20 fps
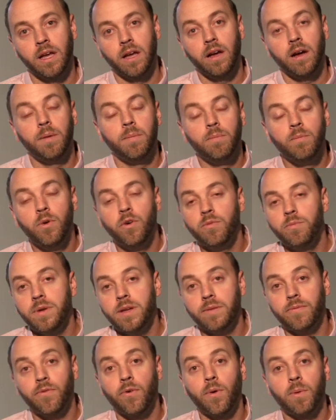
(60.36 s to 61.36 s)
A
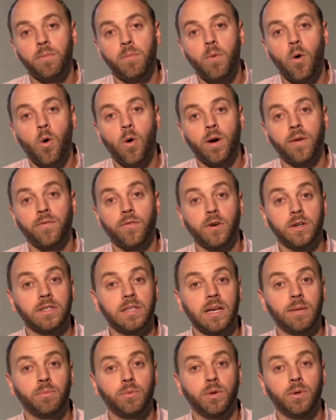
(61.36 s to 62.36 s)
movement for more, for
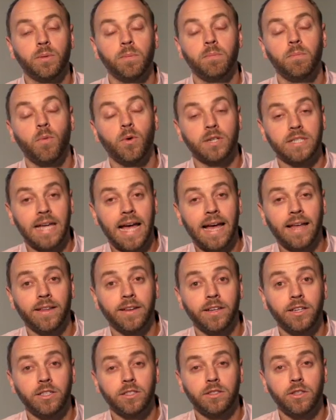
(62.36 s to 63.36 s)
example,
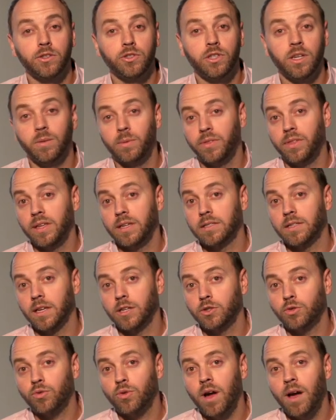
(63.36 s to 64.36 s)
mortality associated with things like
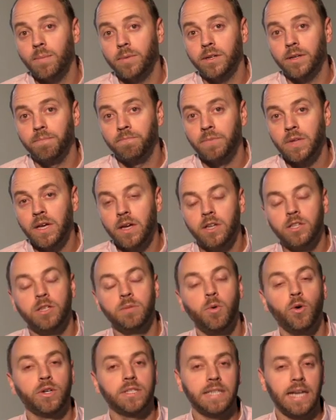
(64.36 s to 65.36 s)
trauma to
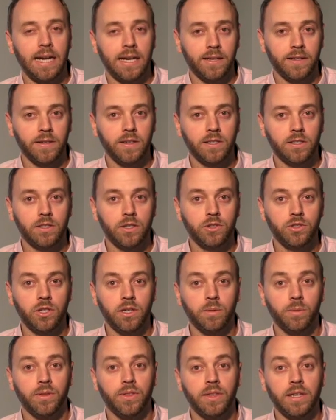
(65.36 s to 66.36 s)
mortality associated
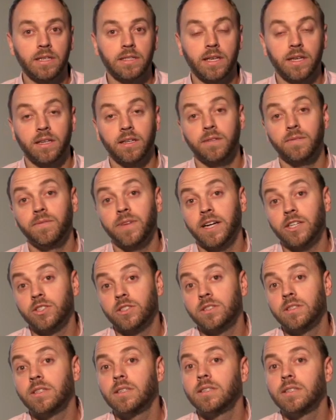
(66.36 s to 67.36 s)
with things like infectious
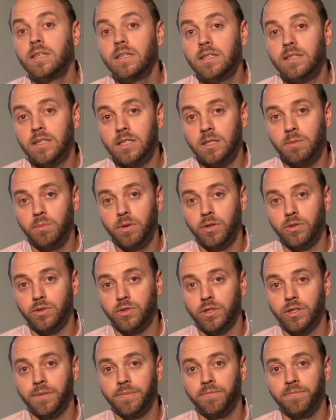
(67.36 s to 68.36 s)
disease
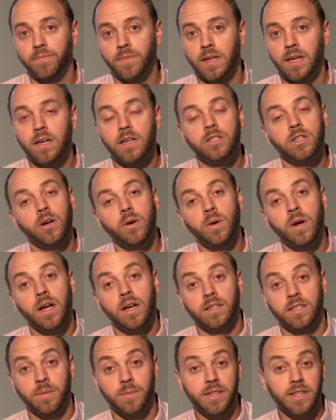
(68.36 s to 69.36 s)
exposure. So
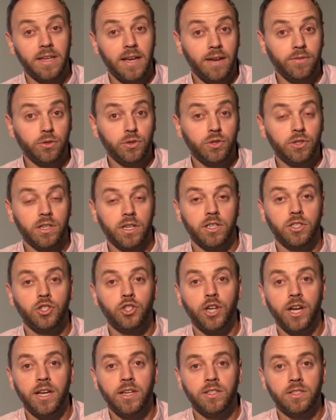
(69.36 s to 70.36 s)
some of the evolutionary
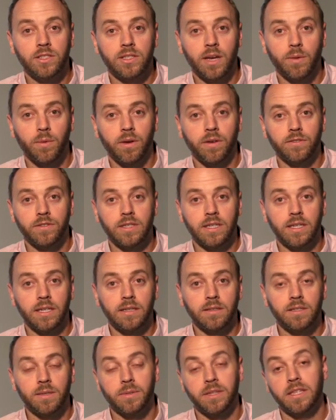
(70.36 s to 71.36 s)
changes that we've seen,
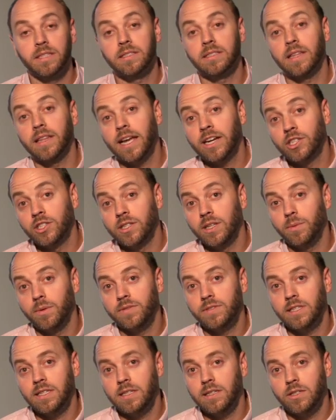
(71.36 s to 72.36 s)
some of the selection that we've
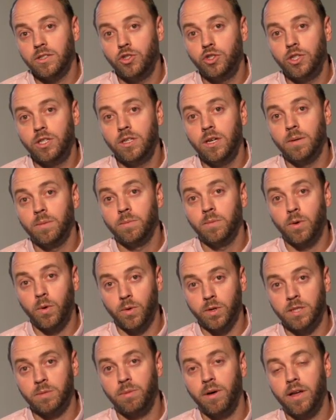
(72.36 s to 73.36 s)
seen in the genome
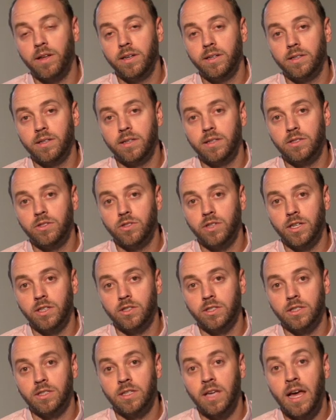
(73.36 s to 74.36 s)
corresponding to these
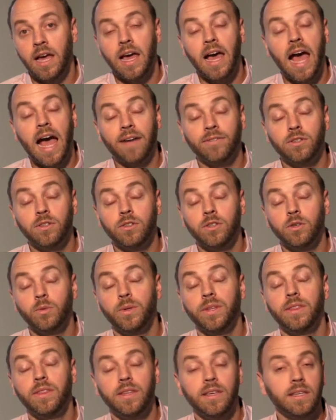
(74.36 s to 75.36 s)
changes have to do
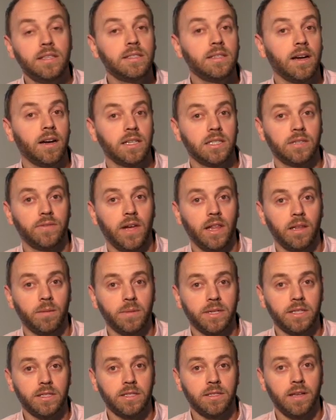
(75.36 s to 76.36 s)
with these kinds of
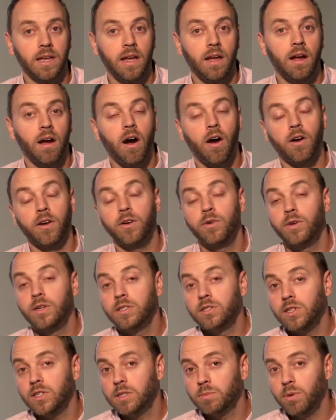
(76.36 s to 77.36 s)
elements our
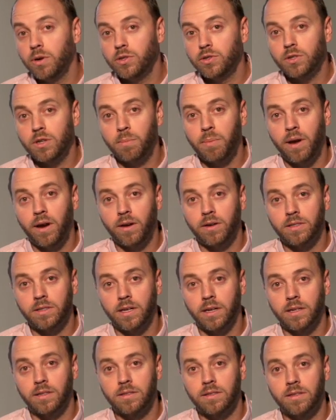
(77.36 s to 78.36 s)
increased exposure to
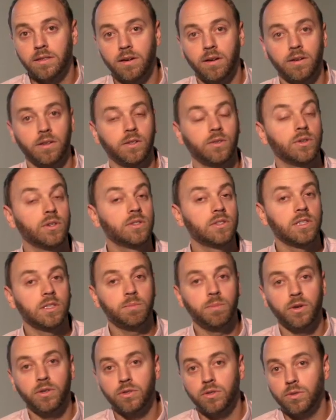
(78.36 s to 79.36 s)
parasites, our increased
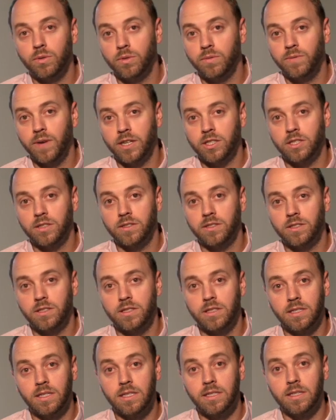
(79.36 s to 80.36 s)
exposure to infectious
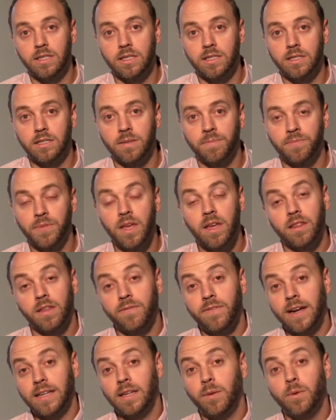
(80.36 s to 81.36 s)
diseases, the
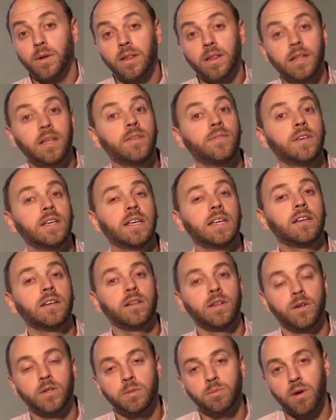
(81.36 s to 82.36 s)
fact that we're living in
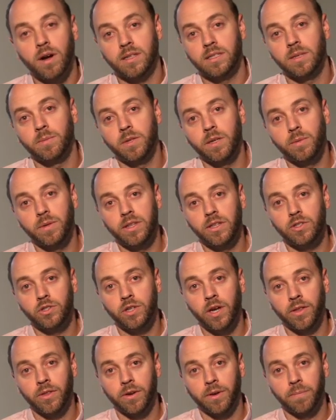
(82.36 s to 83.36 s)
close proximity with each
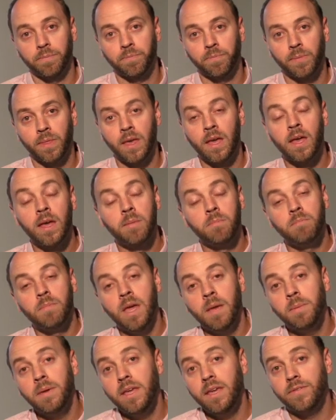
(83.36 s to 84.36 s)
other,
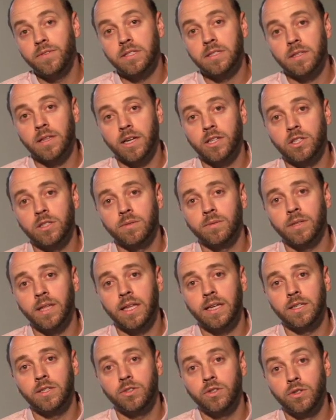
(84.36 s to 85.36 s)
maybe even selection
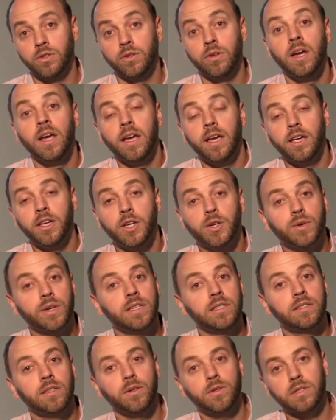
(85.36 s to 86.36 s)
related to
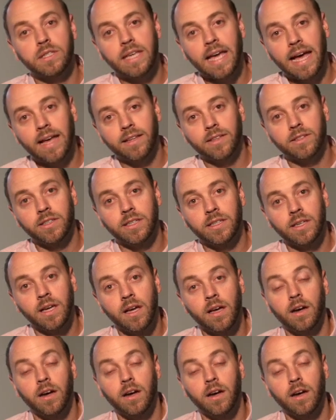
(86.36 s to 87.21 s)
increased sociality